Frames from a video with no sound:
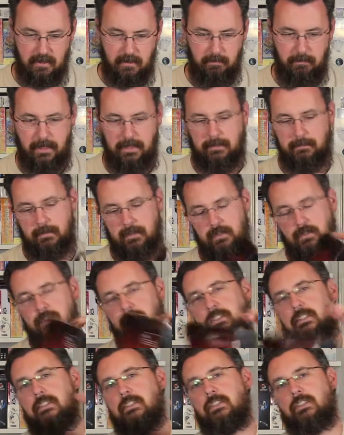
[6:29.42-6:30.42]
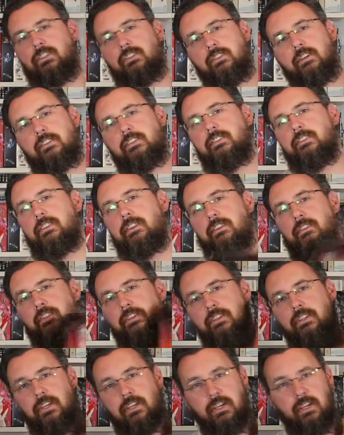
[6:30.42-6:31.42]
but you can see the instructions here.
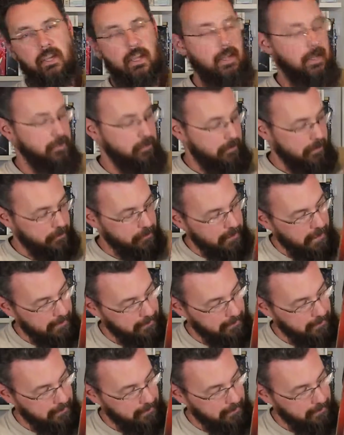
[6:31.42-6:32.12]
The gun, you actually